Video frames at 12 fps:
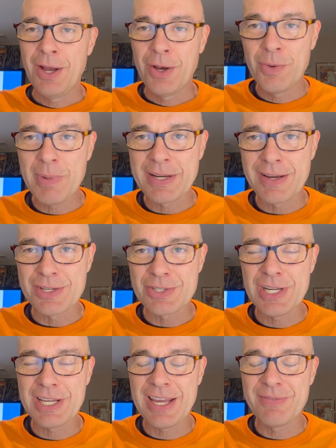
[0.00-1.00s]
Oh my gosh,
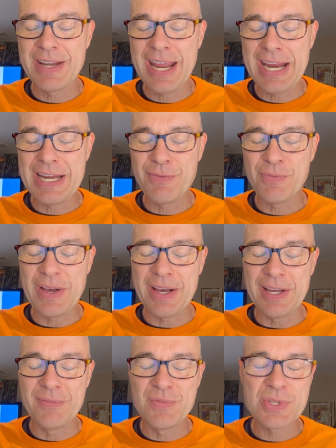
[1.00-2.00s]
it gave an 85.